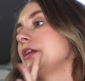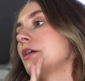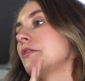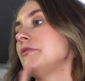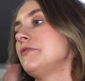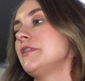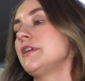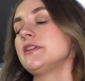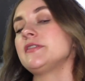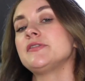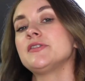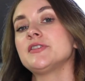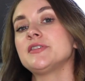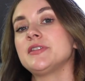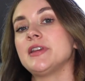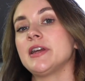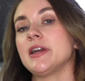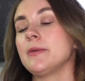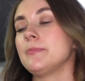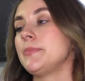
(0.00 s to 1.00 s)
Now this
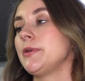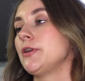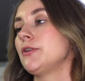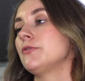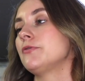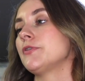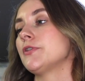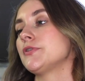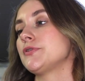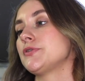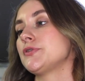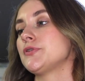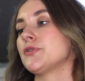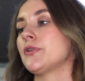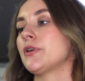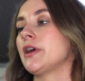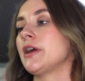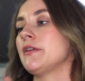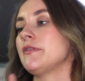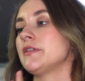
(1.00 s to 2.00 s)
looks like a beautiful
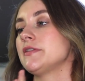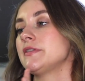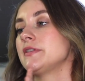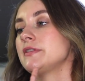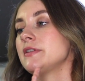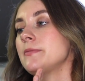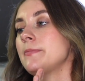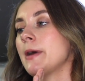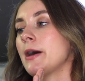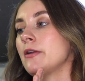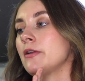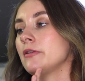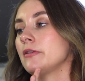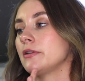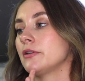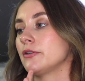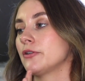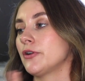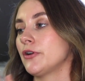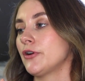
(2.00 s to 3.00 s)
story. This is about a
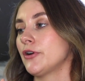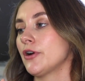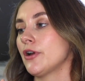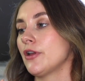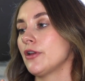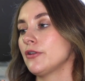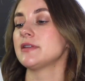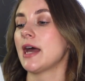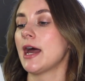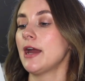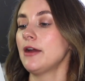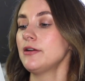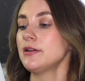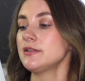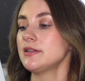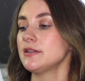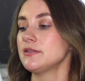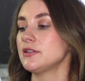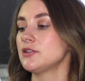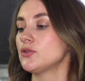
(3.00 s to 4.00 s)
little girl.
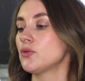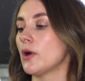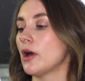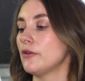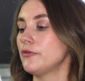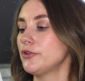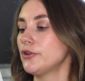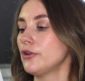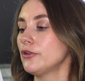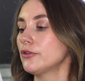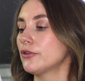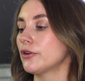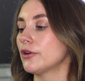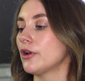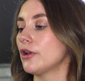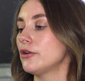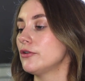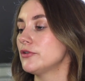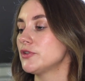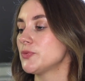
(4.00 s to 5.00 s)
Iris is a 12-year-old
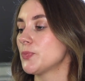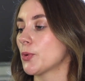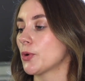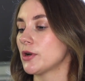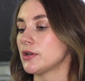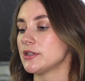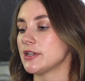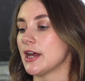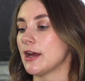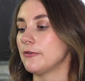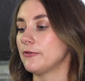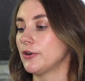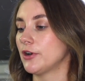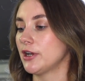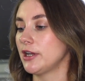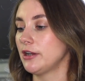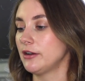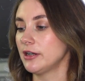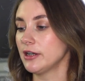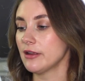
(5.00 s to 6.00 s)
girl who was born deaf.
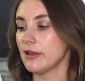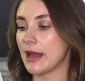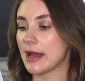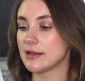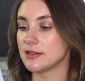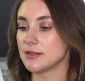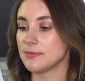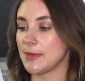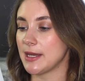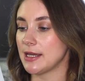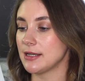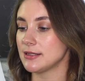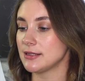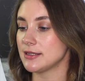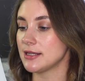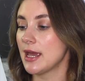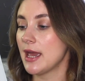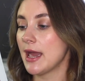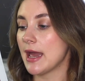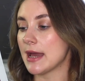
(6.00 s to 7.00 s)
Her hearing
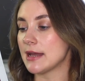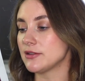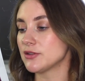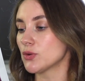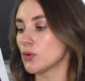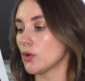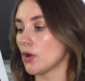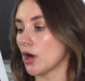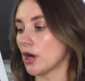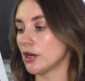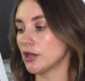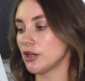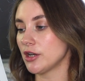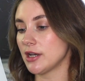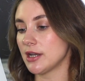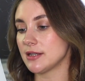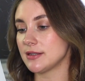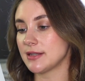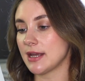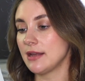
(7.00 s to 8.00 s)
classmates at school aren't good
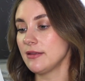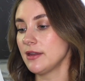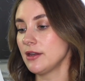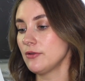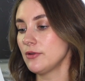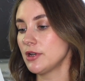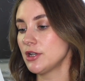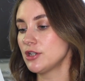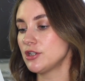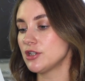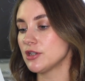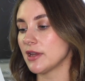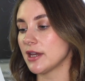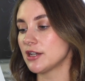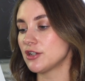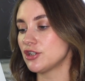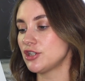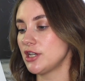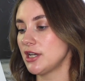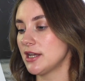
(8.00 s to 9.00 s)
at sign language
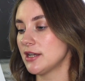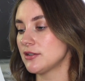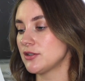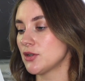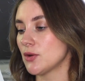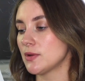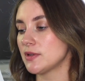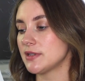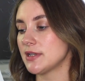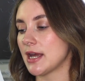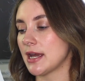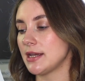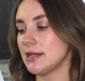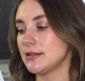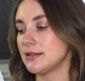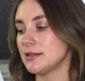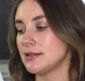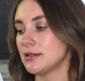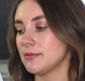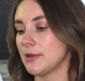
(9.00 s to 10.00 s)
like she is, so it's not
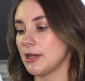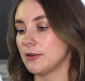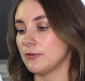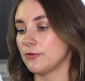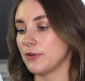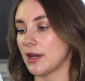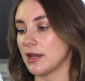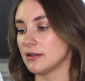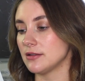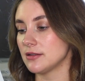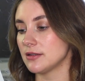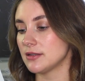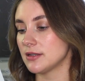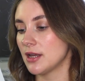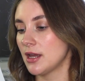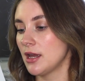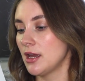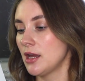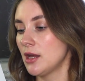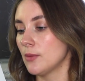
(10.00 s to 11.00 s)
easy to make friends.
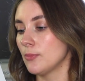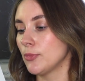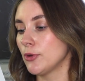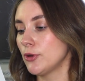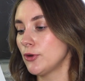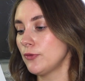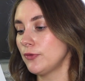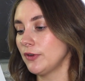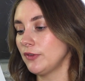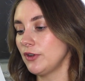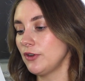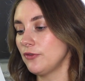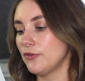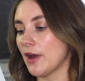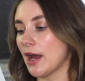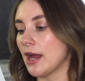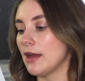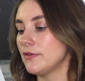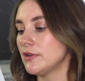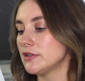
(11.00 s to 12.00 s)
Blue
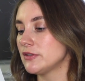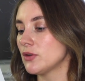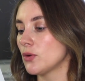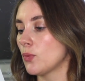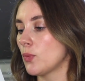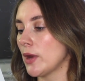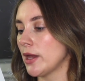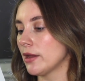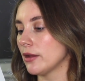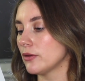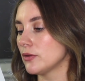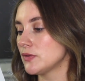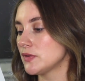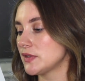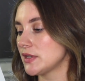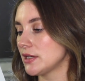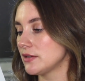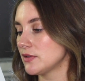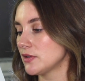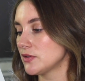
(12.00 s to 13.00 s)
55 is a whale who
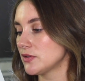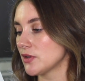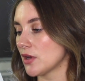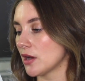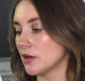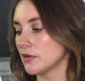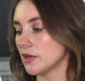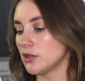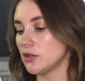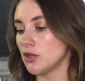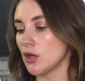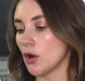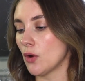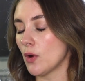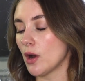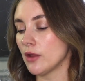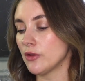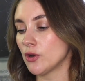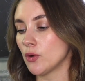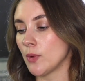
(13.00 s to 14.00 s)
sings a song that
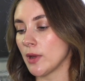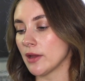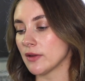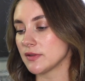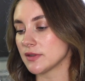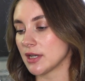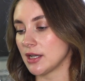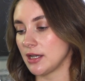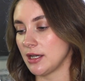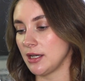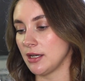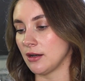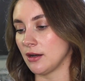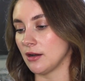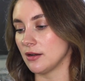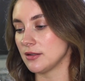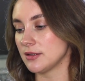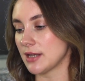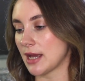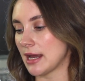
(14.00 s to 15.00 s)
no other whales can
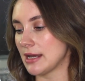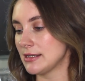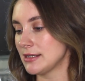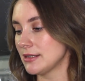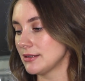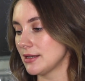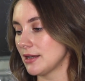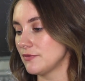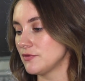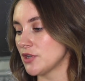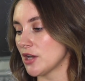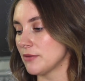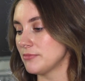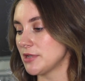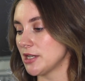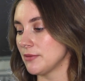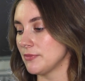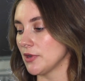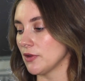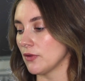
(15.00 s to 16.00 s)
hear. Scientists have
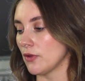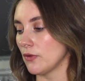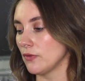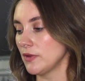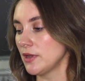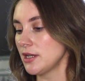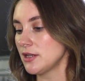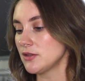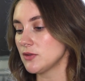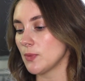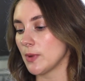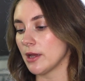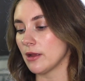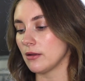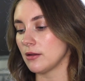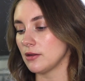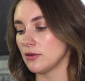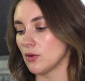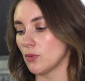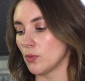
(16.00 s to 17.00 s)
dubbed him the loneliest
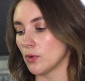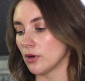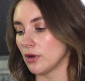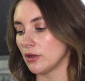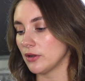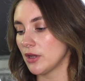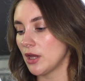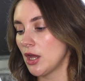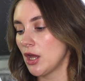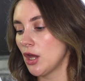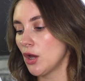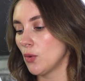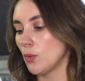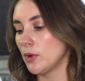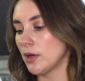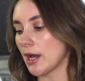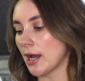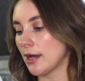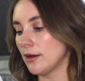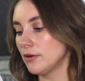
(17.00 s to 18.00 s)
whale in the world.
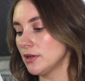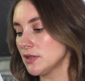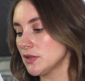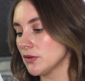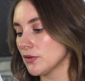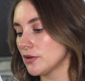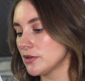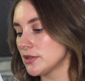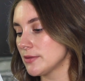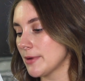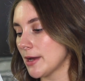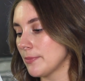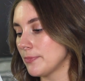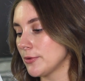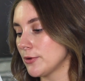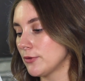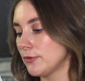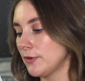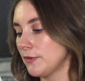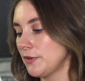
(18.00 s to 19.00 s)
When Iris learns about
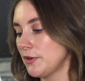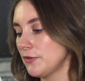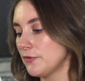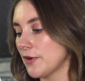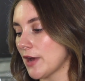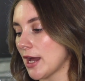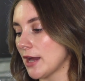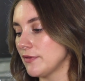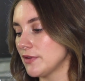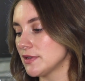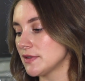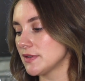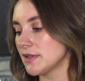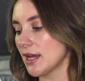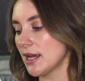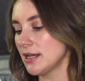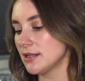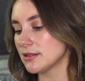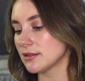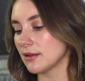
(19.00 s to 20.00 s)
Blue 55 in
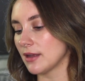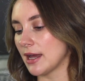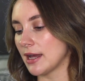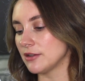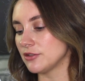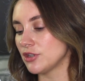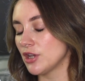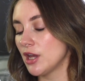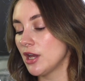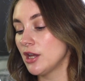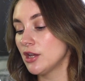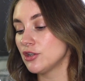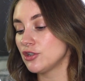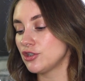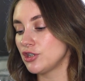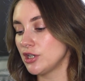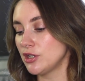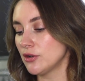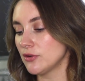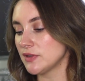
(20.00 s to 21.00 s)
science class,
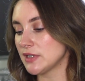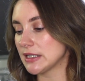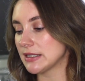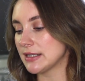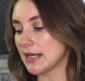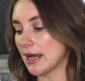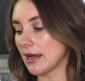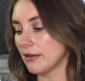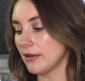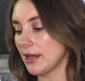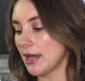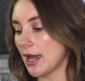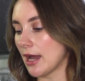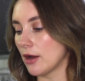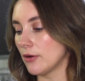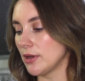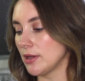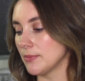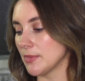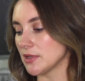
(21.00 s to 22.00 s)
she knows exactly
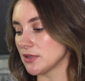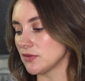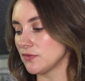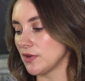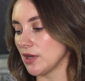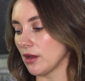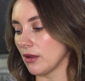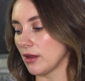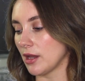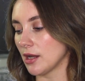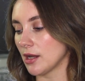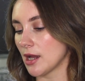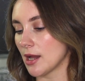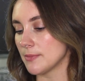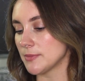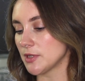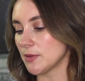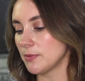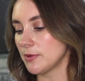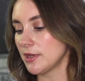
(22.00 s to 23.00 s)
how he must feel and
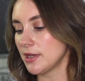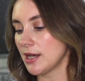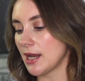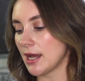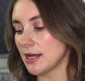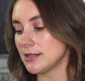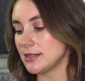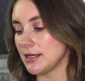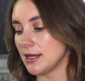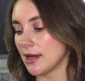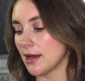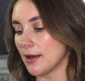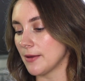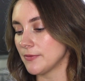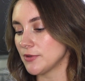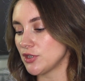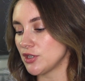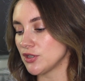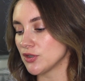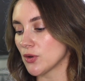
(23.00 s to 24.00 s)
comes up with an idea.
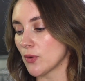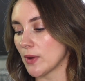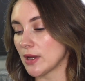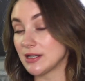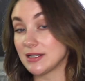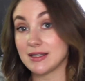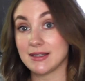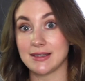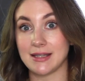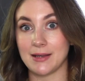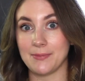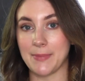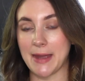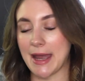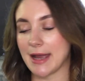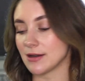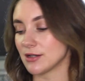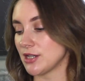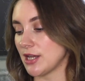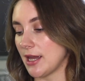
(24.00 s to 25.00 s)
She's going to sing
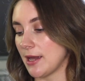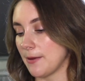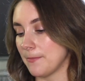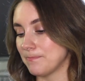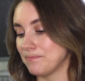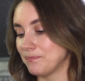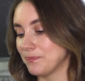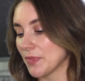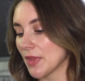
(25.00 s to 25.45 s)
back to him.